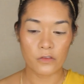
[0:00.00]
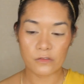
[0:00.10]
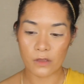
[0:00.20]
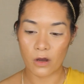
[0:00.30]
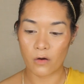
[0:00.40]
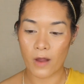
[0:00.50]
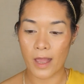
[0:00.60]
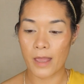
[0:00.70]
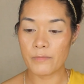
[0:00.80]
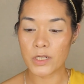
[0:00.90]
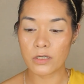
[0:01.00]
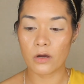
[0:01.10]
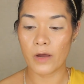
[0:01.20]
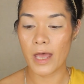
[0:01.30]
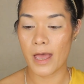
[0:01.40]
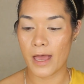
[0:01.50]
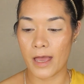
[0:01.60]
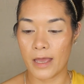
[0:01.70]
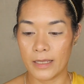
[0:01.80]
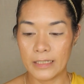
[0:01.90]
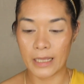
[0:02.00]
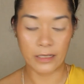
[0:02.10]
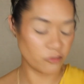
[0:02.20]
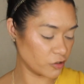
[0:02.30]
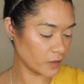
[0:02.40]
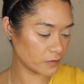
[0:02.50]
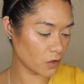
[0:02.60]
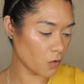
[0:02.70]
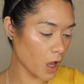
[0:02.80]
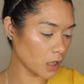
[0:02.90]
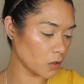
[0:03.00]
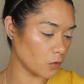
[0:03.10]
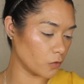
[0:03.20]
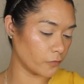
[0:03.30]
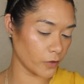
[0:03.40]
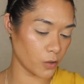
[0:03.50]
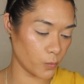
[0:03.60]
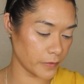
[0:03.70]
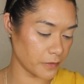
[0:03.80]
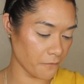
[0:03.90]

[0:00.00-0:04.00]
So I'm going to go ahead and just go all over with the